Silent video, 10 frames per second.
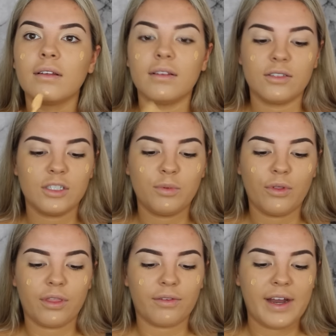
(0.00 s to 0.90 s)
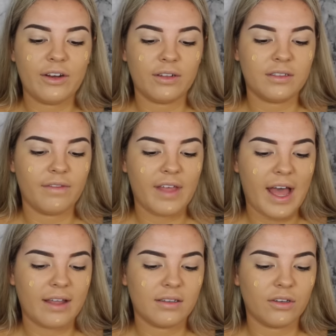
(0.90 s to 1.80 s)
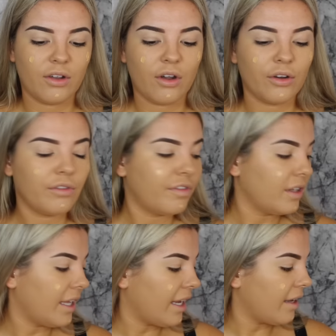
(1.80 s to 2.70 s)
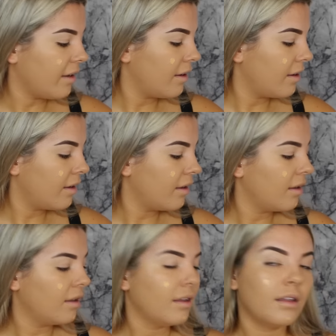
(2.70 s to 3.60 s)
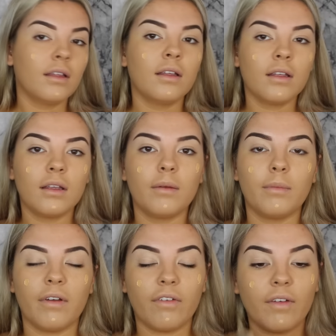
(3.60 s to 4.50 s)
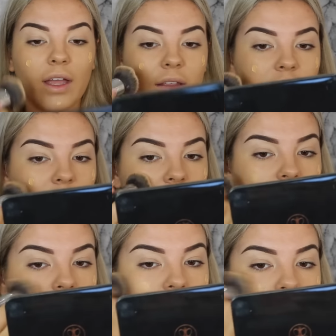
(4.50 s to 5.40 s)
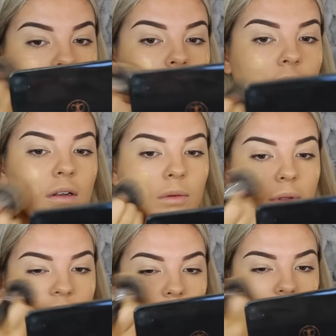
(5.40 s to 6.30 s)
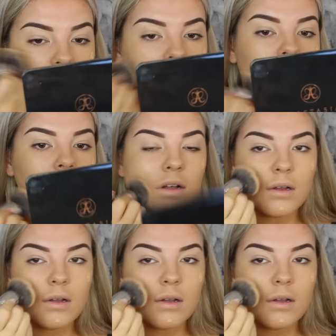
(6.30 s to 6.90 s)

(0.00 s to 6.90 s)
is just put 3 dots of that, so hopefully my face kind of goes a little bit darker.